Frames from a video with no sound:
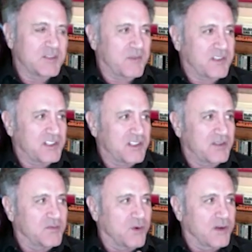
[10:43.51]
but she
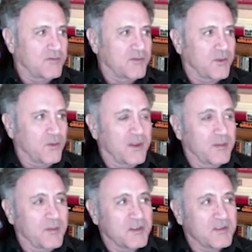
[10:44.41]
worked for one of the
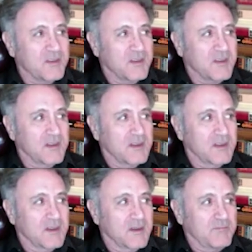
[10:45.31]
most
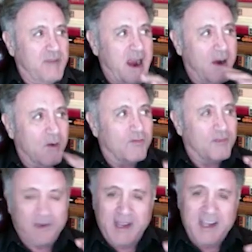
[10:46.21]

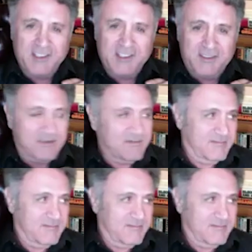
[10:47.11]
powerful agents